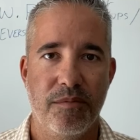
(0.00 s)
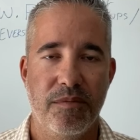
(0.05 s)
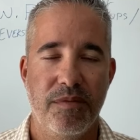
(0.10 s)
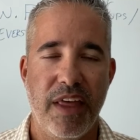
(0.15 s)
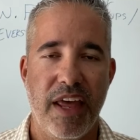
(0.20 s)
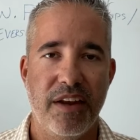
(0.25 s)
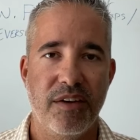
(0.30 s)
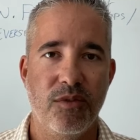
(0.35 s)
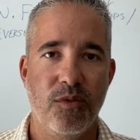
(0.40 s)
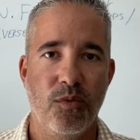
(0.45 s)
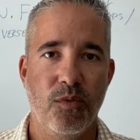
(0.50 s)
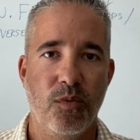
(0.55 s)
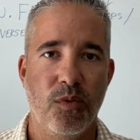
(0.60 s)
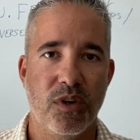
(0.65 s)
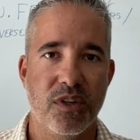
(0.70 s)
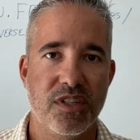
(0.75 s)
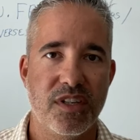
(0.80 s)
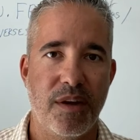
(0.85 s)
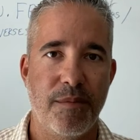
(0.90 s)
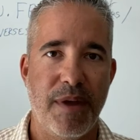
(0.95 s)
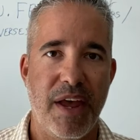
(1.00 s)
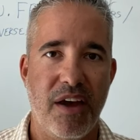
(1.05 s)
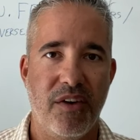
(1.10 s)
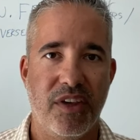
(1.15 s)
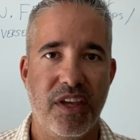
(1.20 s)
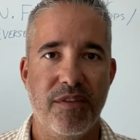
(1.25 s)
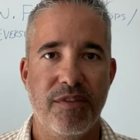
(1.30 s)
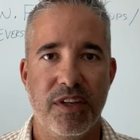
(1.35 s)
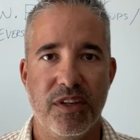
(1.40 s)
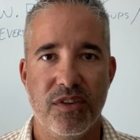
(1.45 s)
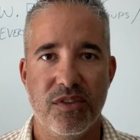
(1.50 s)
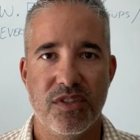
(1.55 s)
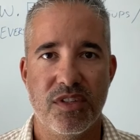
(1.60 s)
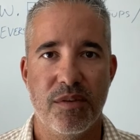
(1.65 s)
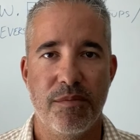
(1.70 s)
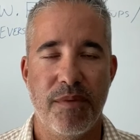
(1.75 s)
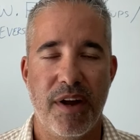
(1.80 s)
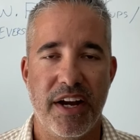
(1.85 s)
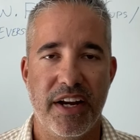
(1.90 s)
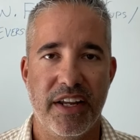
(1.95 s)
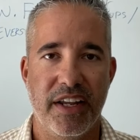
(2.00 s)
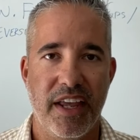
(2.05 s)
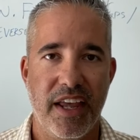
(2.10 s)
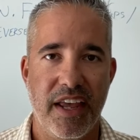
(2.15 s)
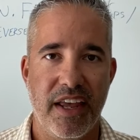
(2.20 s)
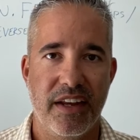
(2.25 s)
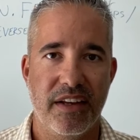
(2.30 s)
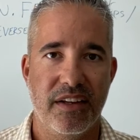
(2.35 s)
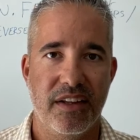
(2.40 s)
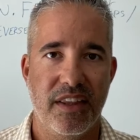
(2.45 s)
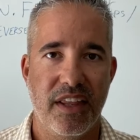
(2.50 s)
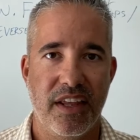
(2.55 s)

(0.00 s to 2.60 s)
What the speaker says: that we're somehow giving you some money and